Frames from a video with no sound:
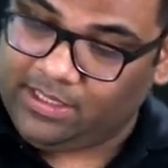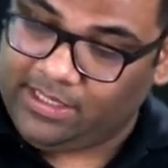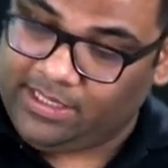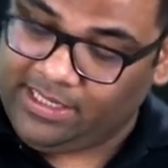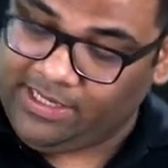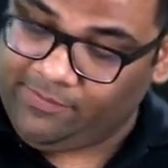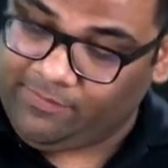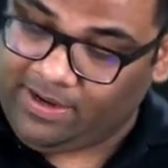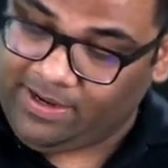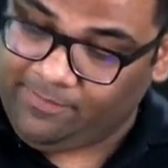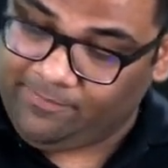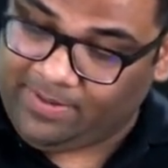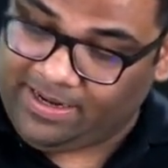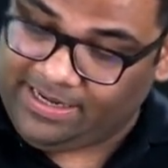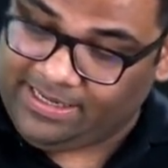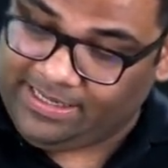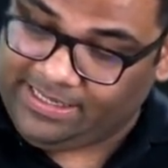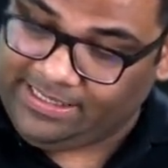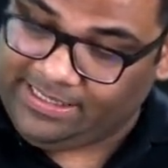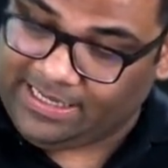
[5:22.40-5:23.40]
dy by
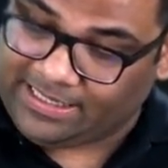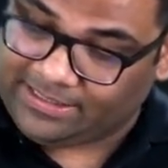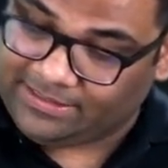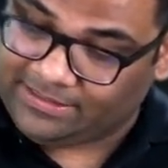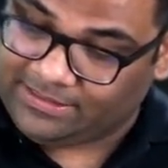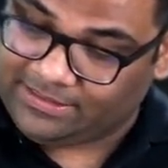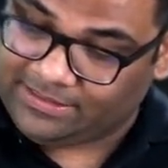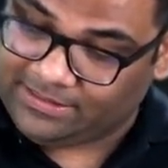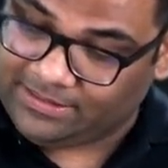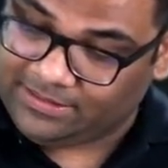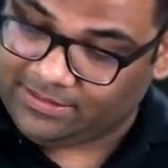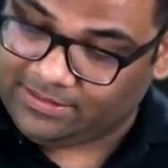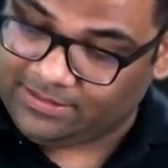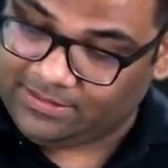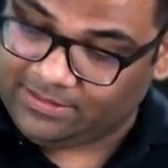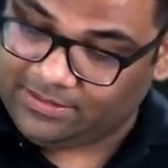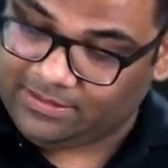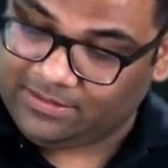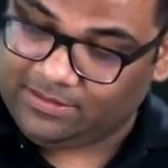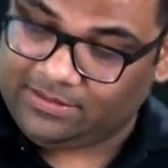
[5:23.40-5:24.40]
dx
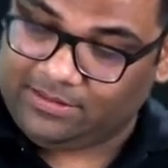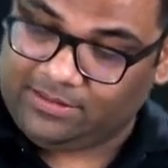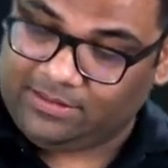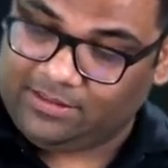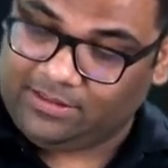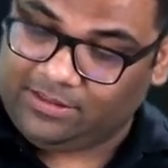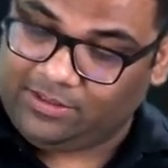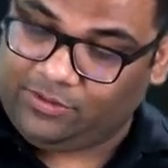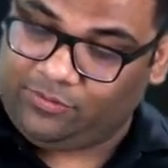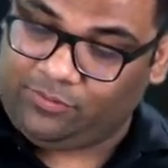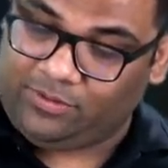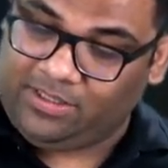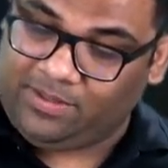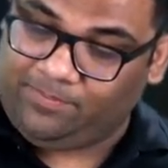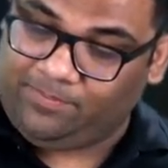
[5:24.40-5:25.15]
to the